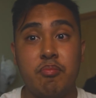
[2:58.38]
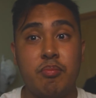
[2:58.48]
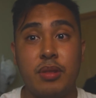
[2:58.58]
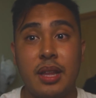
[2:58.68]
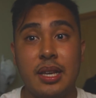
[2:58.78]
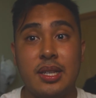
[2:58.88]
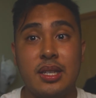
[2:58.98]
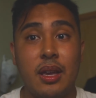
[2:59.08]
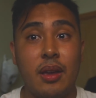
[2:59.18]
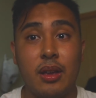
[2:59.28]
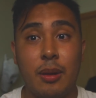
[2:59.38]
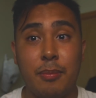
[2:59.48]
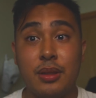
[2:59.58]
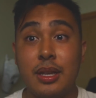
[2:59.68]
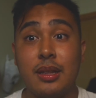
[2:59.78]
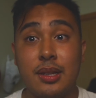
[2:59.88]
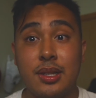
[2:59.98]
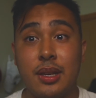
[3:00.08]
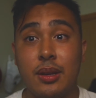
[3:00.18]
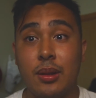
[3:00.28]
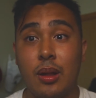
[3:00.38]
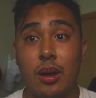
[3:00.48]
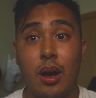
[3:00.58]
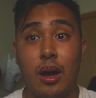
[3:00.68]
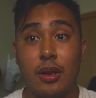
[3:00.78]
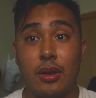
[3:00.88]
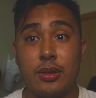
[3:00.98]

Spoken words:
placed completely still on a good